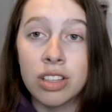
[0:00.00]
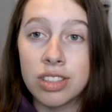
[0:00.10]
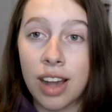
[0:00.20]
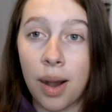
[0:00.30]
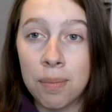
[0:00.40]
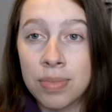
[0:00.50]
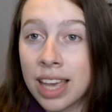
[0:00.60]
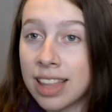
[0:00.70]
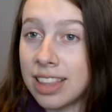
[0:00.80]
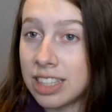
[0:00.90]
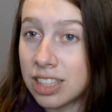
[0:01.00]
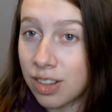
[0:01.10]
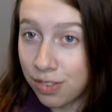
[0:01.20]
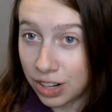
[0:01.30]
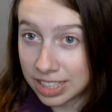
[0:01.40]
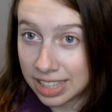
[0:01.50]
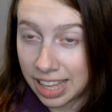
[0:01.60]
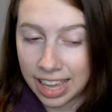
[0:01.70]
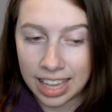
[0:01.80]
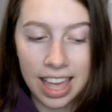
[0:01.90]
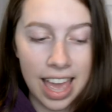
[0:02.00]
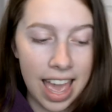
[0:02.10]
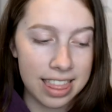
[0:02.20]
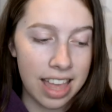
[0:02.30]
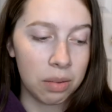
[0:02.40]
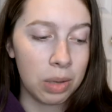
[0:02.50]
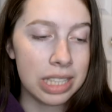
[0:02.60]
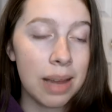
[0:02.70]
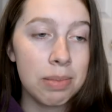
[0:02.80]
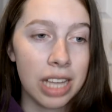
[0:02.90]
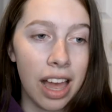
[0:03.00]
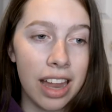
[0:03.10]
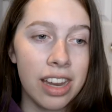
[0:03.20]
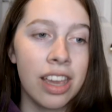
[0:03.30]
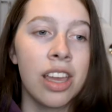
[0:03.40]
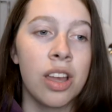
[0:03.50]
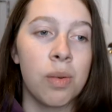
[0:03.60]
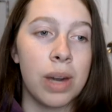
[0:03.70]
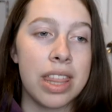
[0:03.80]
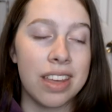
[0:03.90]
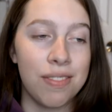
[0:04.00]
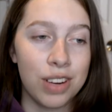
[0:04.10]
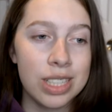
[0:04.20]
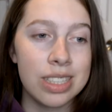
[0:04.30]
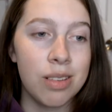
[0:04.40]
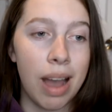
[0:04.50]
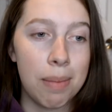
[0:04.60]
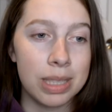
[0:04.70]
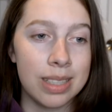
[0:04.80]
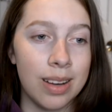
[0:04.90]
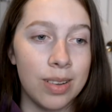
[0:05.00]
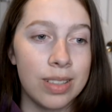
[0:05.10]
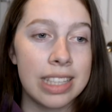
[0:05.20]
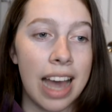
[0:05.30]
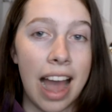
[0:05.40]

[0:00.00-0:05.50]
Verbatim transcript: So this is the first thing and then once I'm done with the first two episodes,